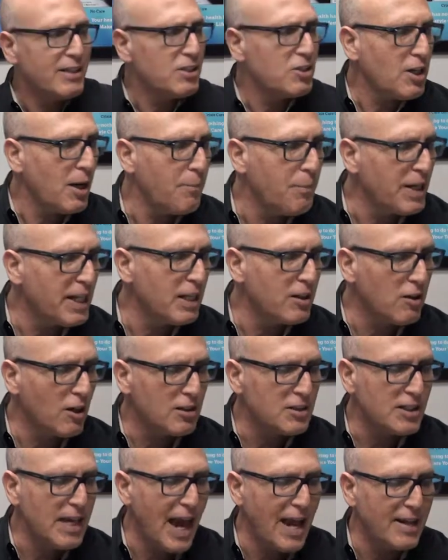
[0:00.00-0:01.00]
and somebody
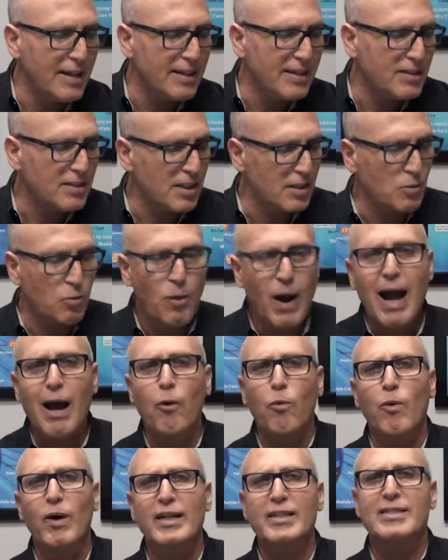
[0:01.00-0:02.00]
looks at it and says,
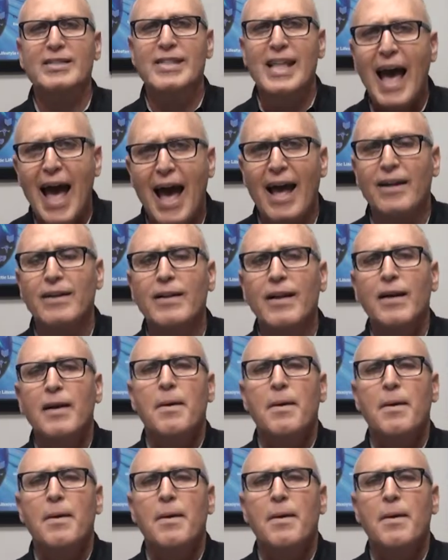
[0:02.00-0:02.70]
wow, what is that?